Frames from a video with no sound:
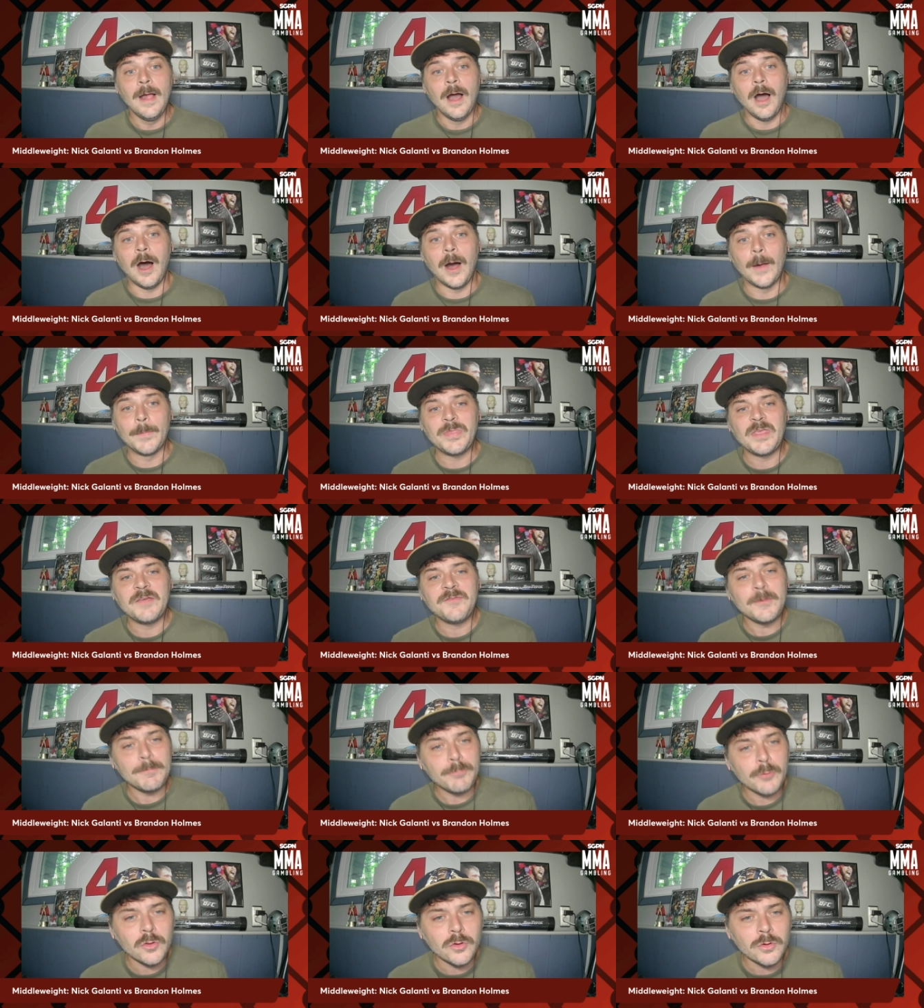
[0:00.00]
Um, if he
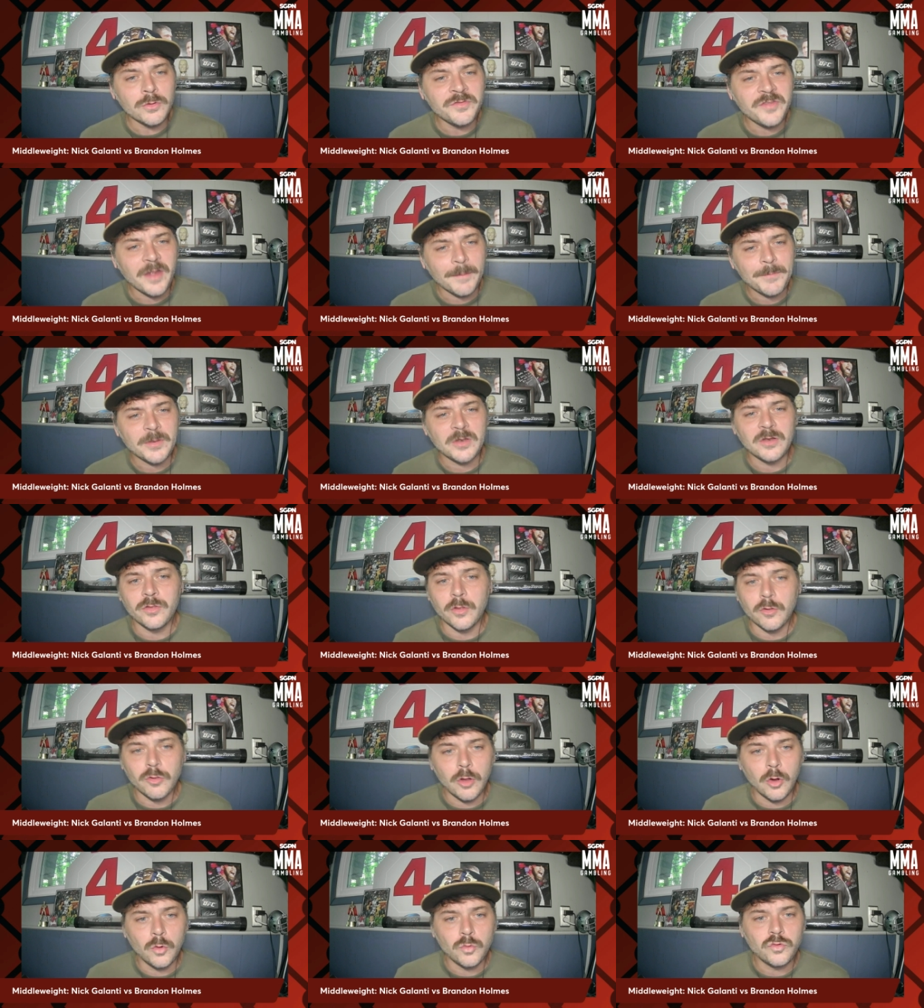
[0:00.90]
balloons up into the
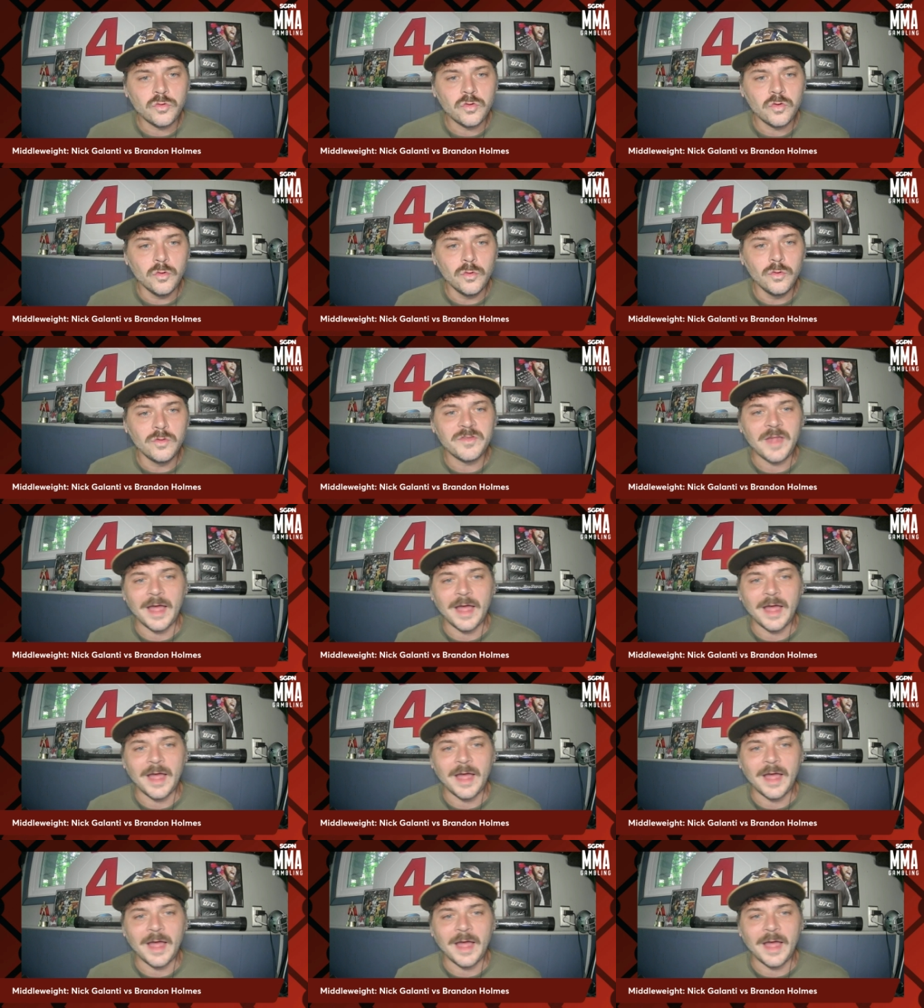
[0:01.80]
low twos,